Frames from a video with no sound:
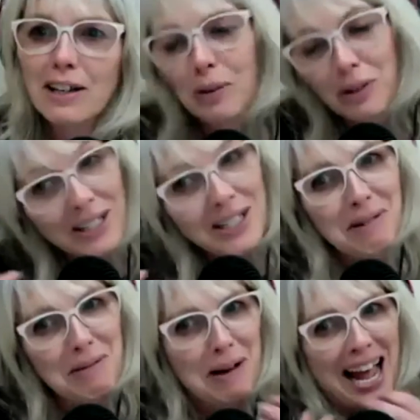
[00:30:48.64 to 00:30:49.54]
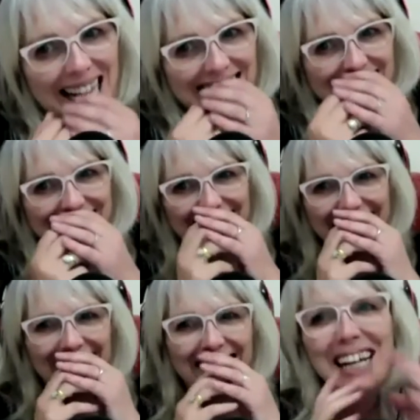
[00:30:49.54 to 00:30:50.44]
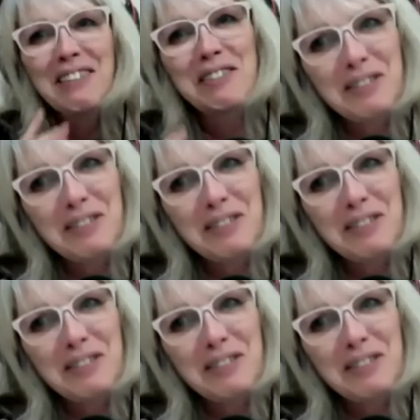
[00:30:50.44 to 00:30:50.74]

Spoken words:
you were under my bed for